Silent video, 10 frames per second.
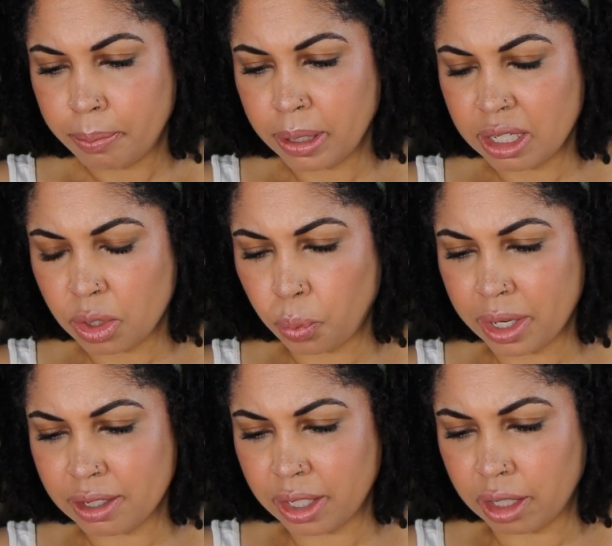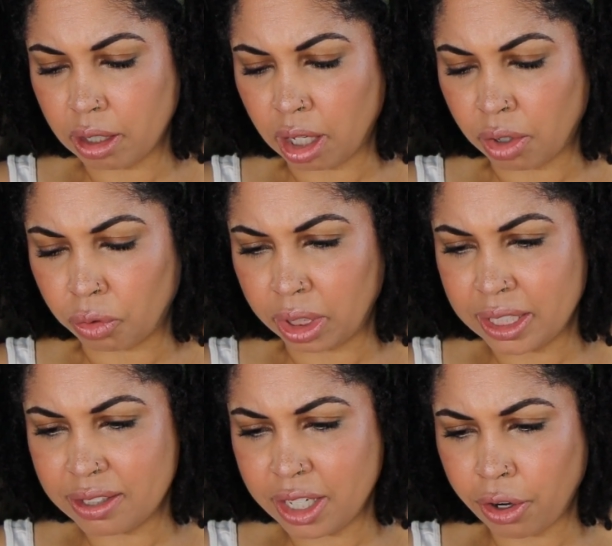because it wasn't
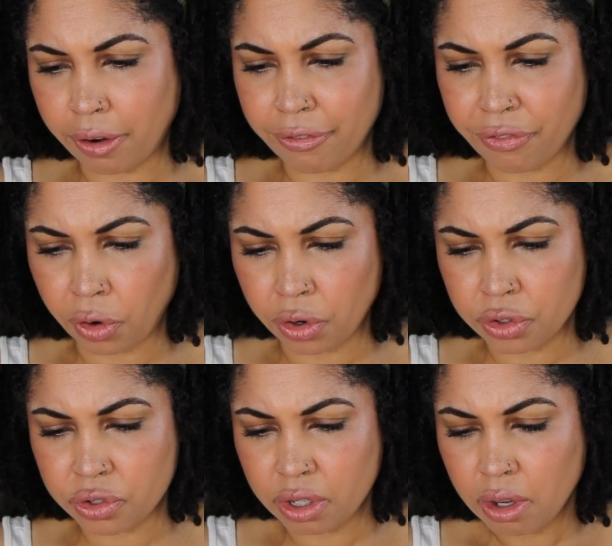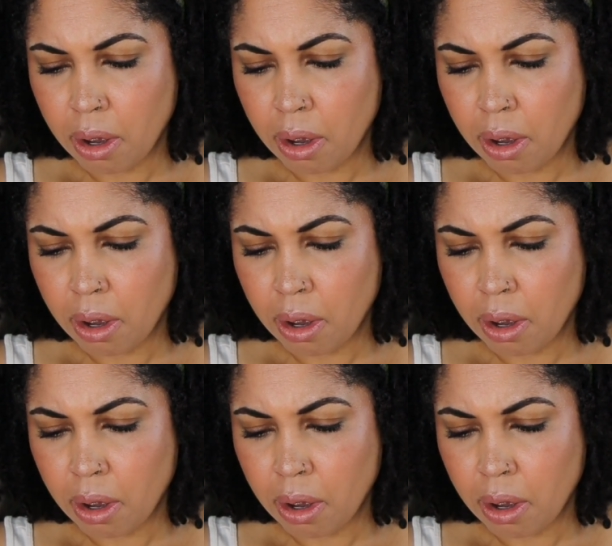released here at first,